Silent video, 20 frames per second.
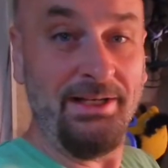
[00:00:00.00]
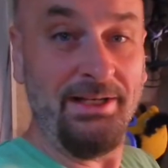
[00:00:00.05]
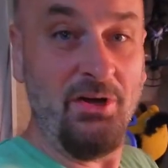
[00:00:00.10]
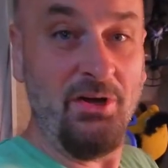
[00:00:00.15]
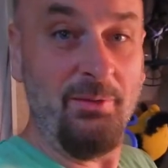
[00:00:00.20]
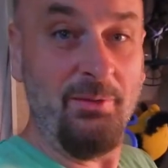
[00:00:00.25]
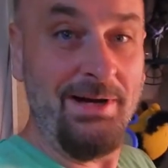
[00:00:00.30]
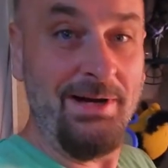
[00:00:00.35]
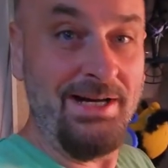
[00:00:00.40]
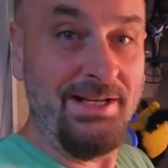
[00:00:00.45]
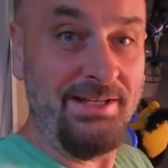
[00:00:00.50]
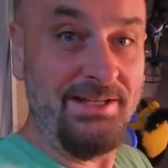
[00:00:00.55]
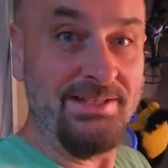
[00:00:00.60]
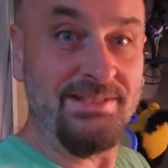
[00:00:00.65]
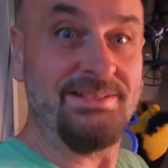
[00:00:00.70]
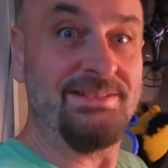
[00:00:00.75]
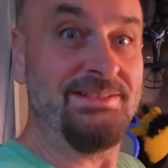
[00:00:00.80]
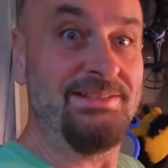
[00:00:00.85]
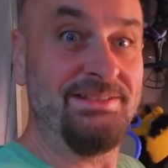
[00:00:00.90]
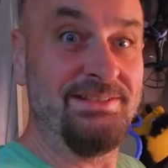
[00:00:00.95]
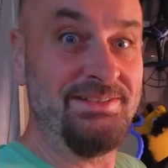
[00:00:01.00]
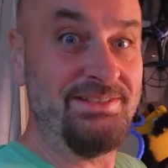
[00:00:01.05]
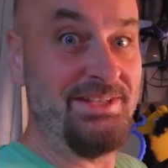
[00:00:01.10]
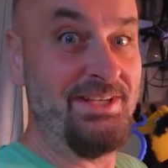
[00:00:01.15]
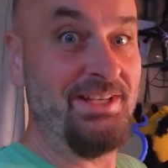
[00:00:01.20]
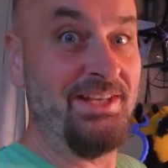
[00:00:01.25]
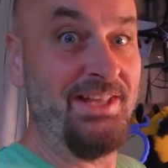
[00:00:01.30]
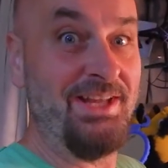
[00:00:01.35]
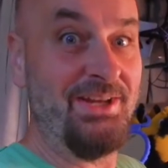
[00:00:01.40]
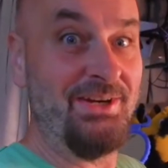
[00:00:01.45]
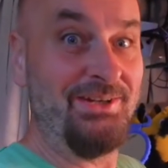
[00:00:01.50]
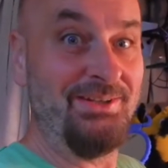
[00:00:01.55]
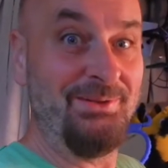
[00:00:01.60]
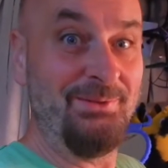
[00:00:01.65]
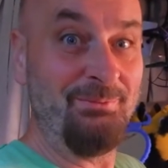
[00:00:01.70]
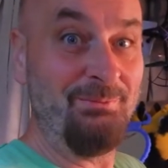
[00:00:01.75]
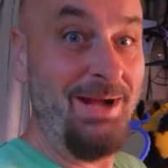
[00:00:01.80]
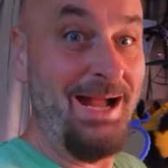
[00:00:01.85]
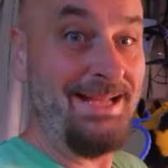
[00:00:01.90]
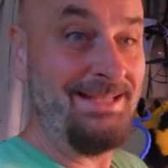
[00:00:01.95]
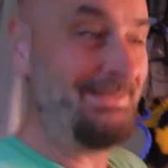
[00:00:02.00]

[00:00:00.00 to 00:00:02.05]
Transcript: know about us. See you later. Bye.